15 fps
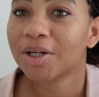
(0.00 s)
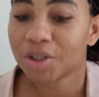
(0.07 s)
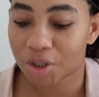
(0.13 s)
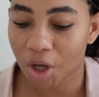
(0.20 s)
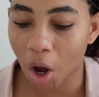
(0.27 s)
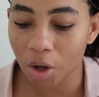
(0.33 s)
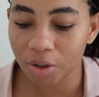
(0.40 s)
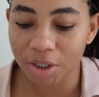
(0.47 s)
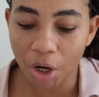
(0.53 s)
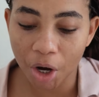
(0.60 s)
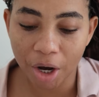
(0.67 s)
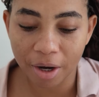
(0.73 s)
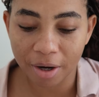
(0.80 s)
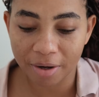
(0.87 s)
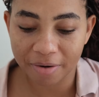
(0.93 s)

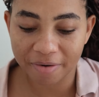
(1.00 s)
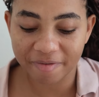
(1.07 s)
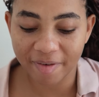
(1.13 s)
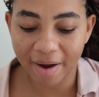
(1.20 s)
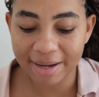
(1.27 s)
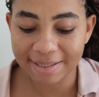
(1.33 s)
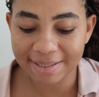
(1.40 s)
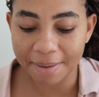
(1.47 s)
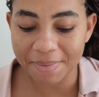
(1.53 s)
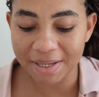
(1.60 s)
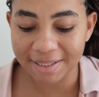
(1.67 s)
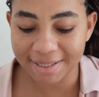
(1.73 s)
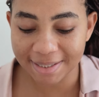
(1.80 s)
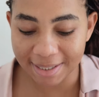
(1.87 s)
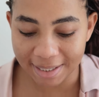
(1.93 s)
toner,
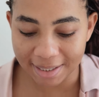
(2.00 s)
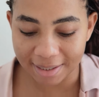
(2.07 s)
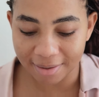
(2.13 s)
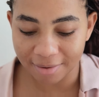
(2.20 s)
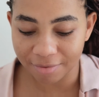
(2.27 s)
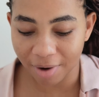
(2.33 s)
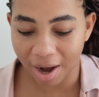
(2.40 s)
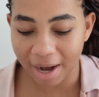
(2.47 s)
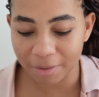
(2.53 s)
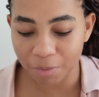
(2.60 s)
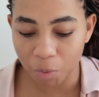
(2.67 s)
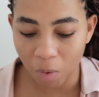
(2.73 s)
vitamin C, right?